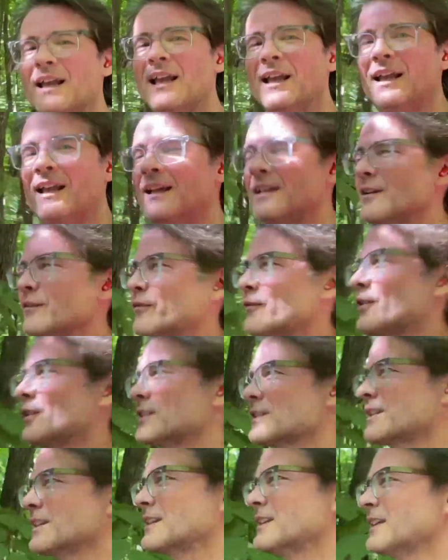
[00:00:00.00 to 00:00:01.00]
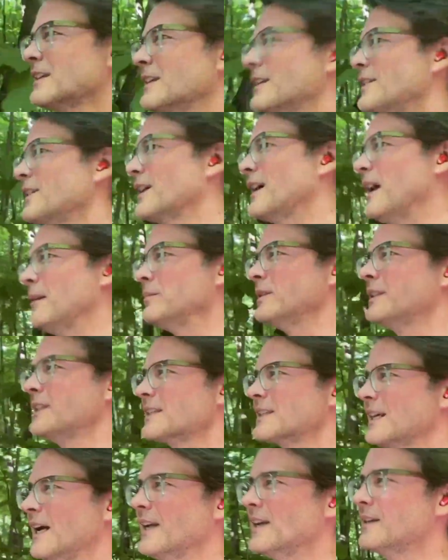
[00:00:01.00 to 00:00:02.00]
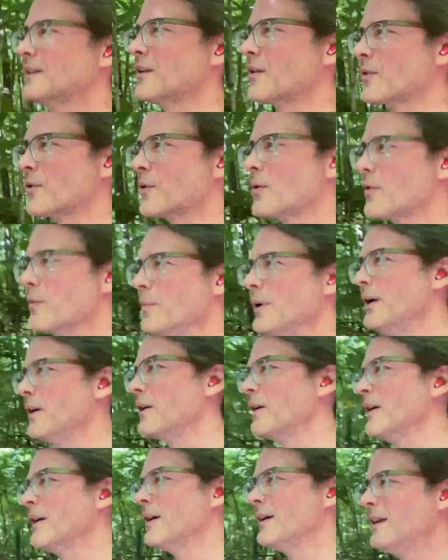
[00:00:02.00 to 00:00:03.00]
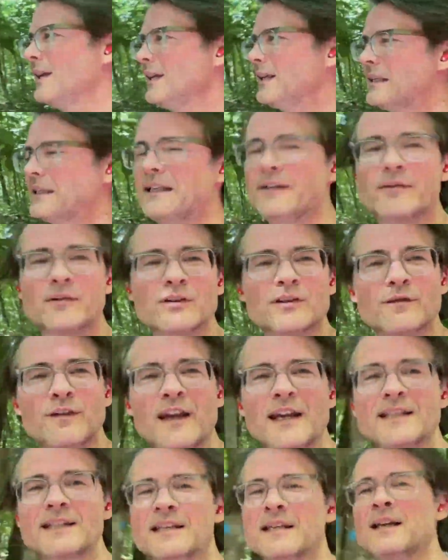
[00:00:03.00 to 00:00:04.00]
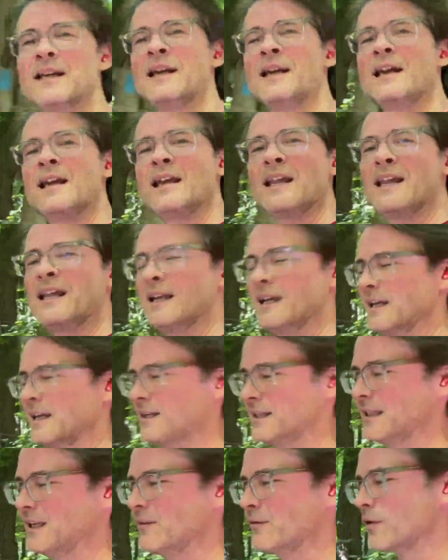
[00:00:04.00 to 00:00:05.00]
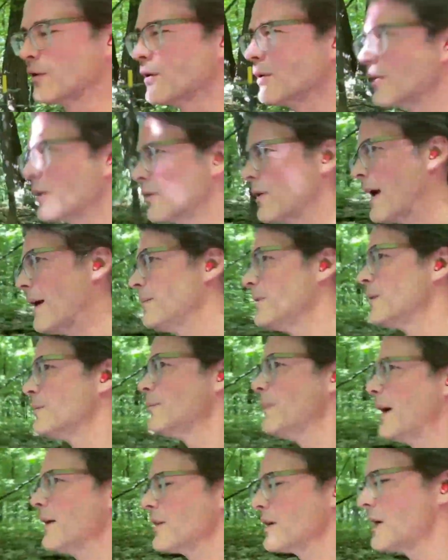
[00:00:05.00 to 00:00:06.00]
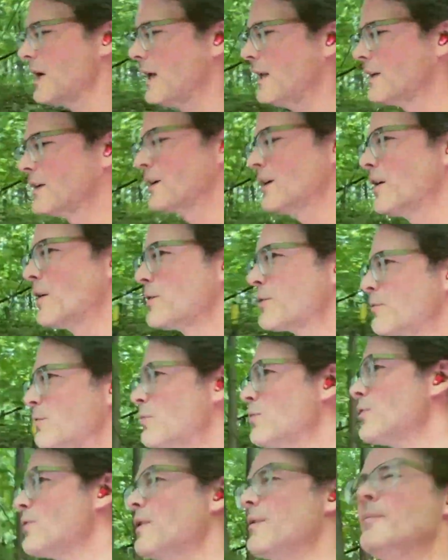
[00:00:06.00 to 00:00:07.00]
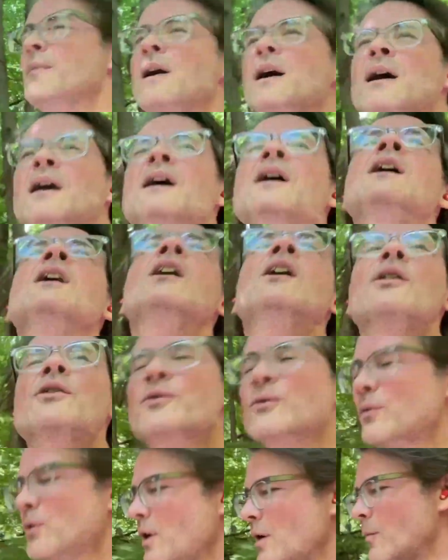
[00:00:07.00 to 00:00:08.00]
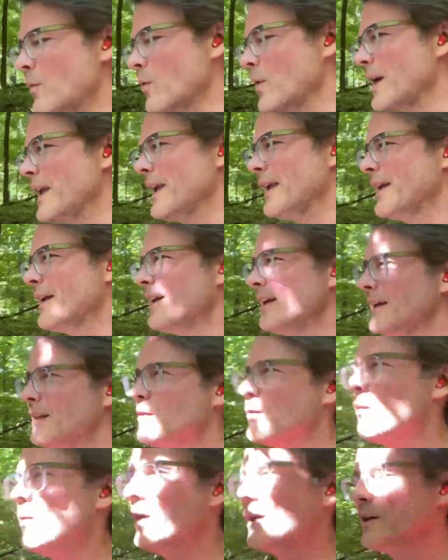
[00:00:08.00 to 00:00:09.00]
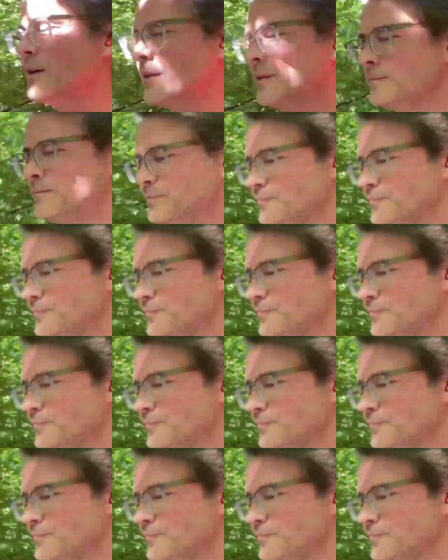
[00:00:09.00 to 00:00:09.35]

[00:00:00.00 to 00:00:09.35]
And of course the goblin decided to throw the beer in Cleaver's face. Cleaver grabbed him by the collar, threw him away in the water.